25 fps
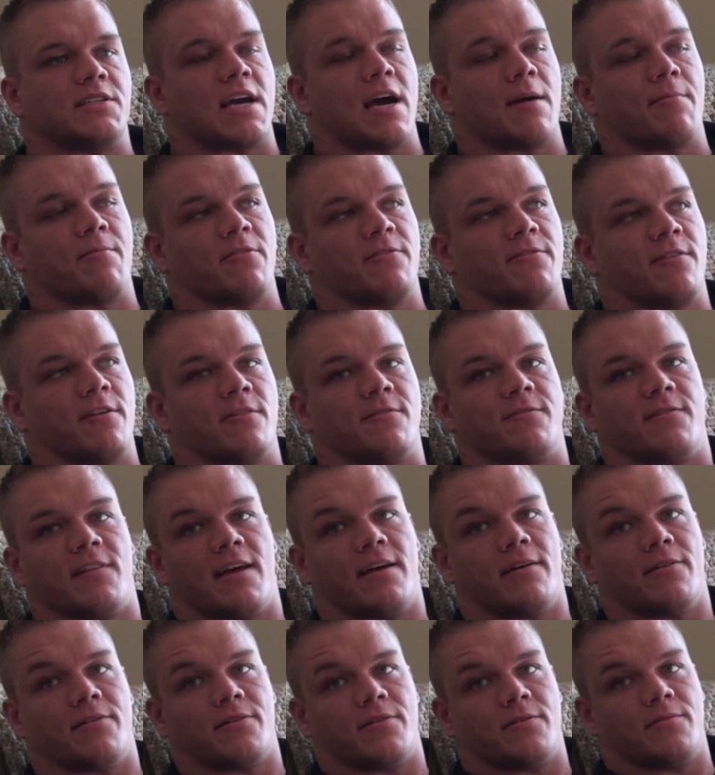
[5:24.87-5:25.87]
I prefer
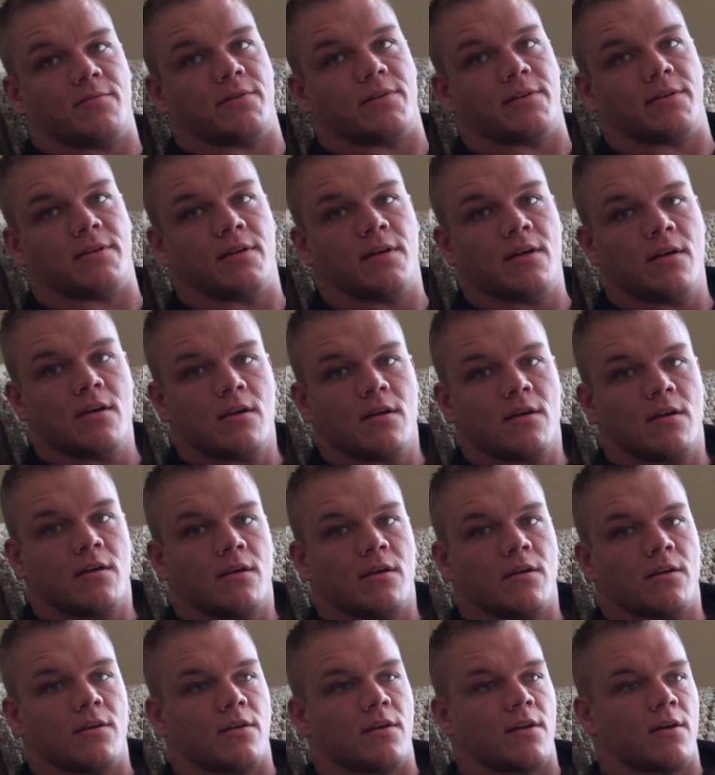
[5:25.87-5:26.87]
flounder, but
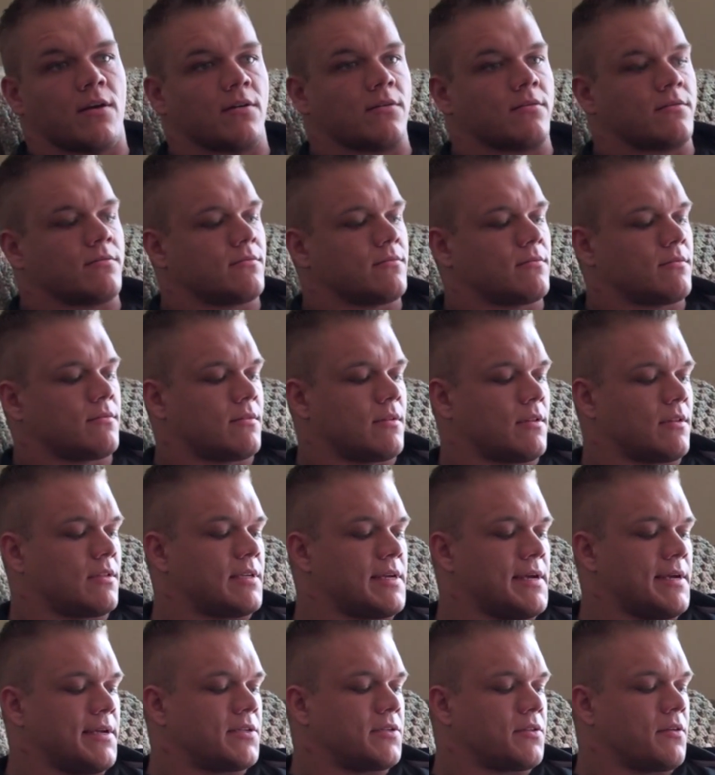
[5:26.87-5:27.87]

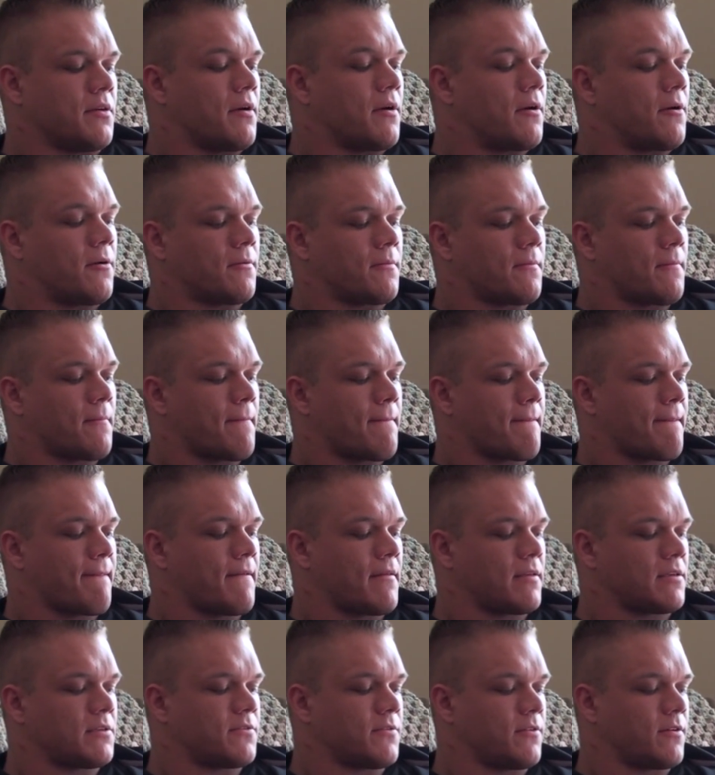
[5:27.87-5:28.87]
to each their own
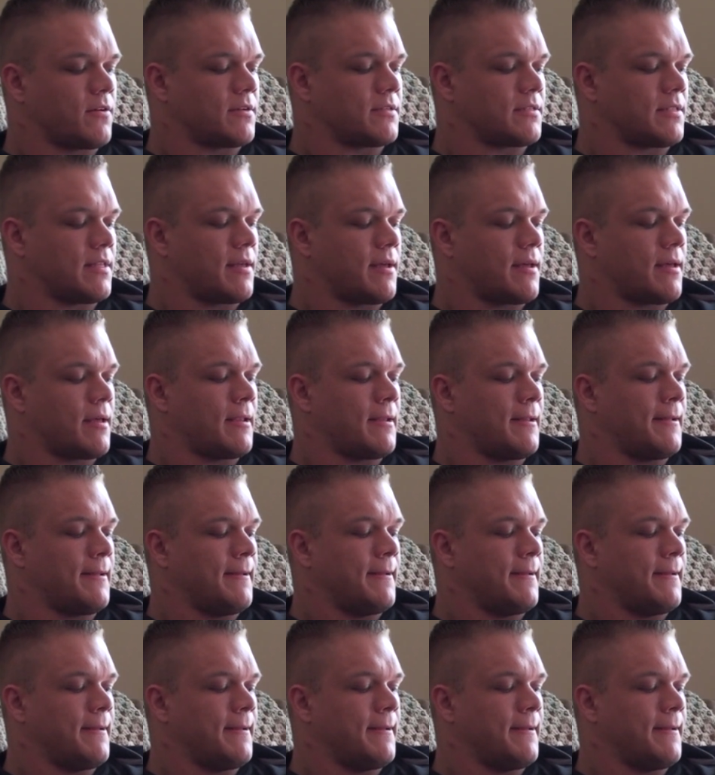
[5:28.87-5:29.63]
as far as that.